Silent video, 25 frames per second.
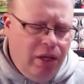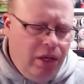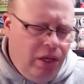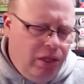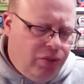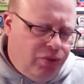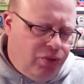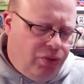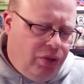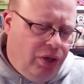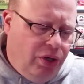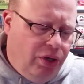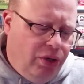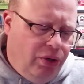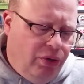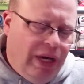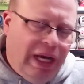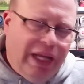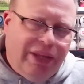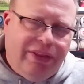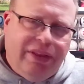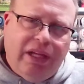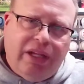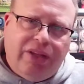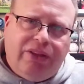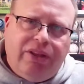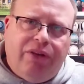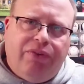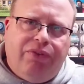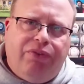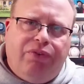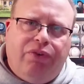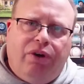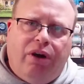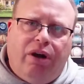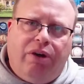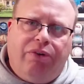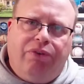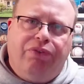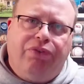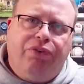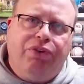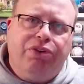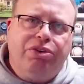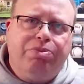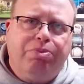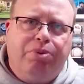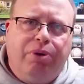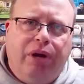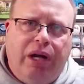So I think that for our
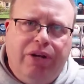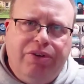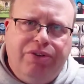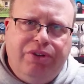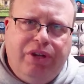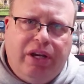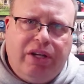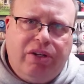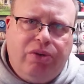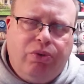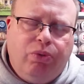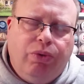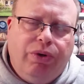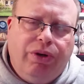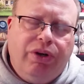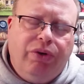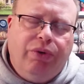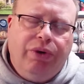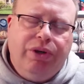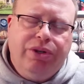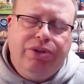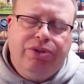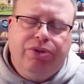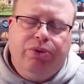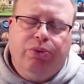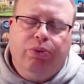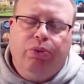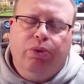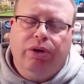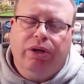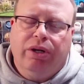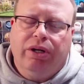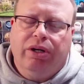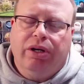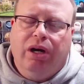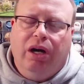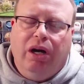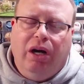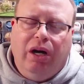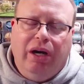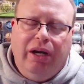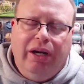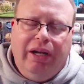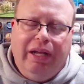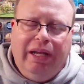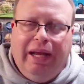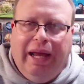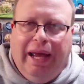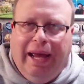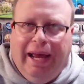first project, we're going to work on
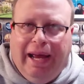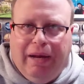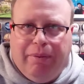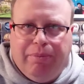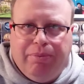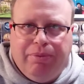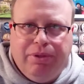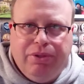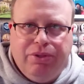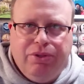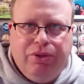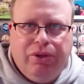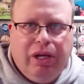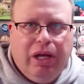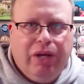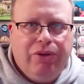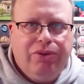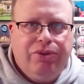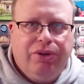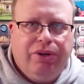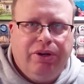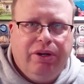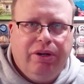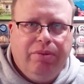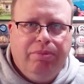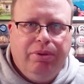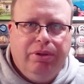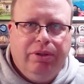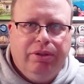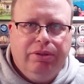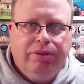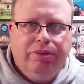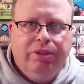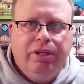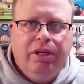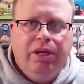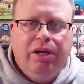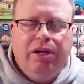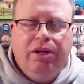an app that you guys are going to build.